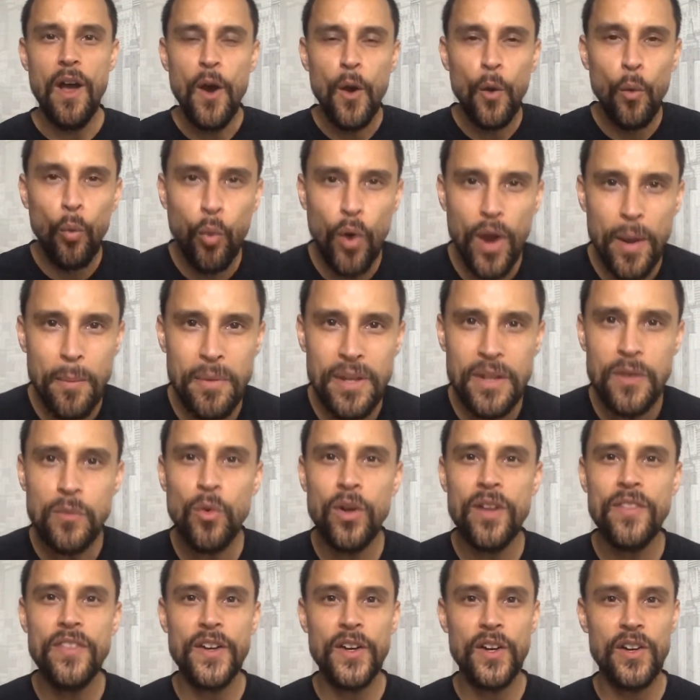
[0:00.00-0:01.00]
Women,
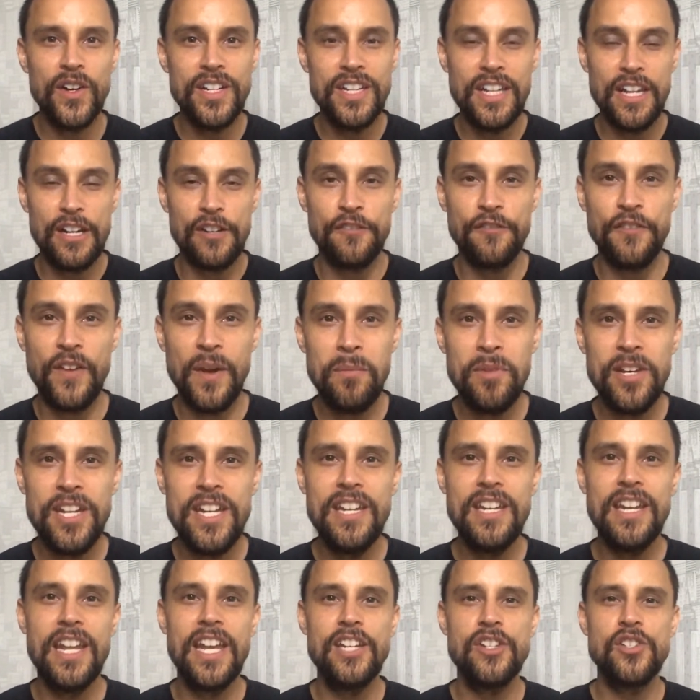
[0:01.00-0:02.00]
when they're in their
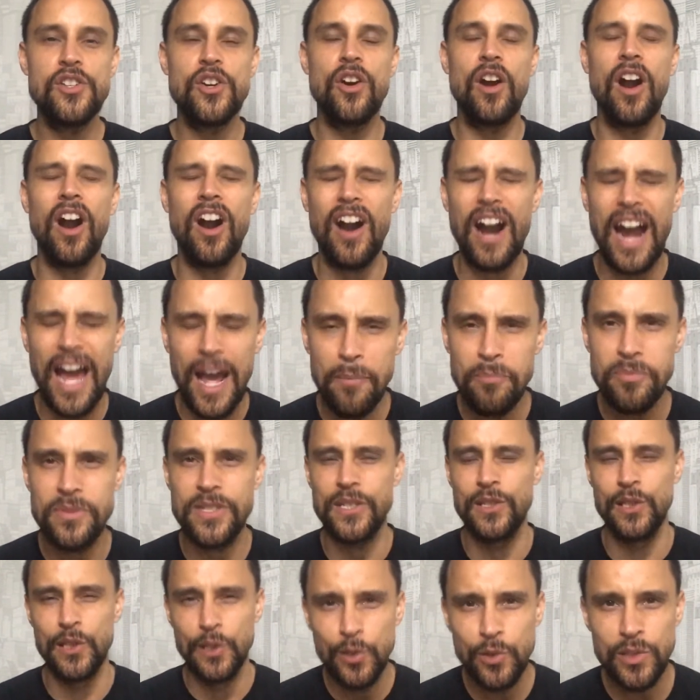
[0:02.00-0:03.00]
feminine nature, are
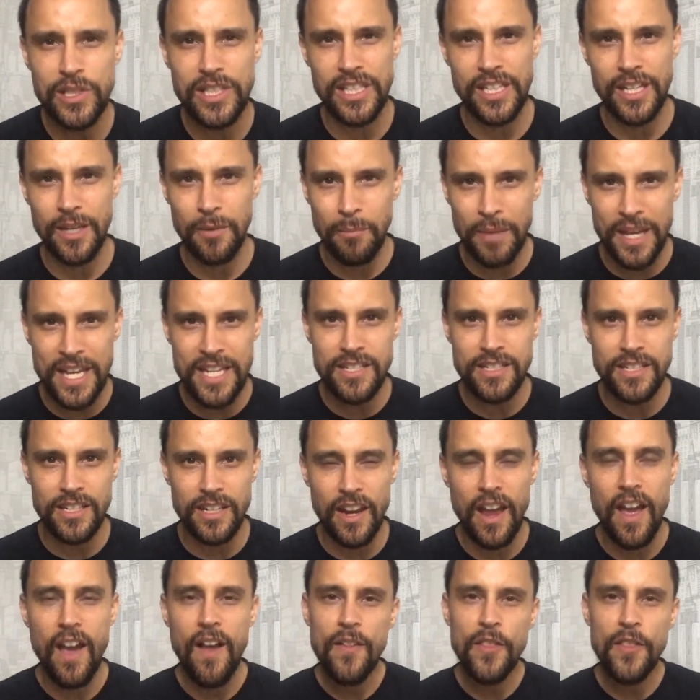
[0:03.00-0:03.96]
absolutely amazing.